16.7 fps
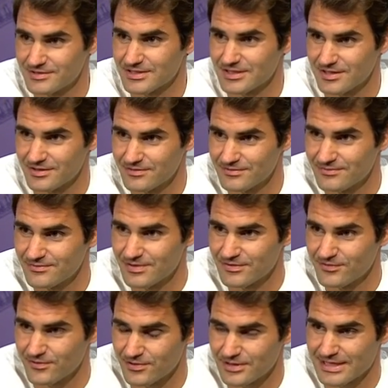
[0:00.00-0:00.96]
You know,
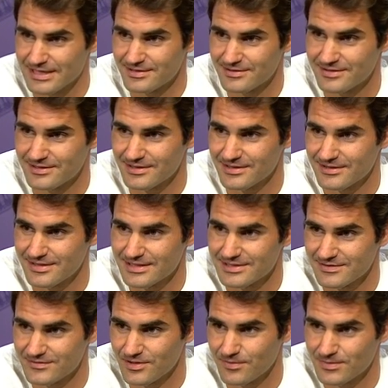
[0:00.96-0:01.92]
before that uh,
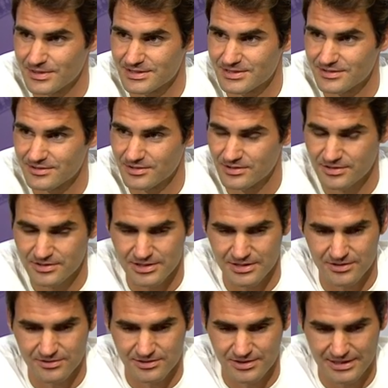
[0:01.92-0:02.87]
things have not been so good. You
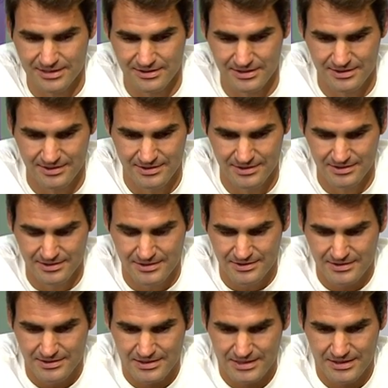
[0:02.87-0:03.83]
know, clearly,
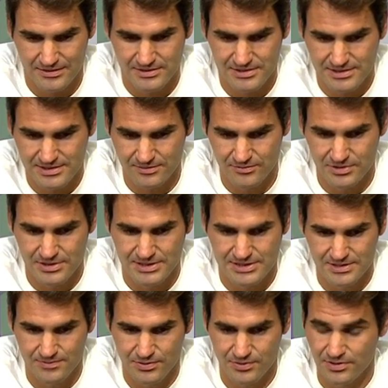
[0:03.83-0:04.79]
I was somewhat
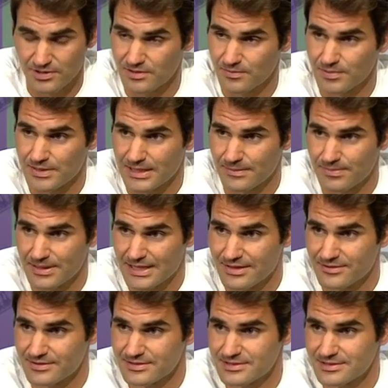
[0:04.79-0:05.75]
disappointed not playing
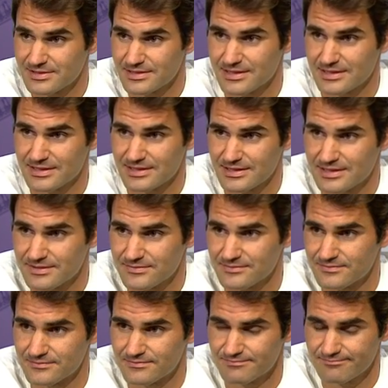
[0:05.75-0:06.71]
Paris.
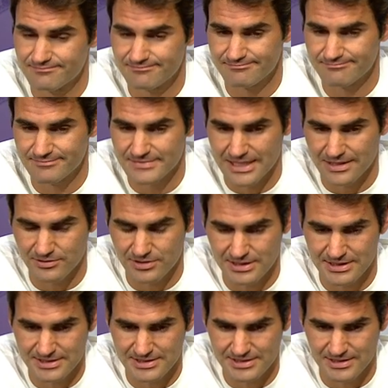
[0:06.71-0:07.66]
Um, now at
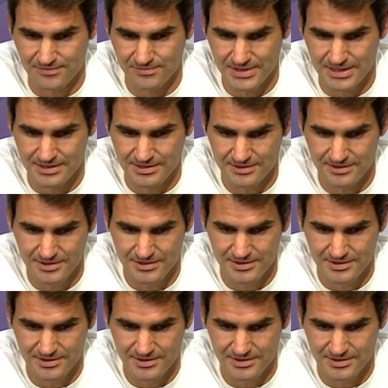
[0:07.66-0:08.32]
least I've played.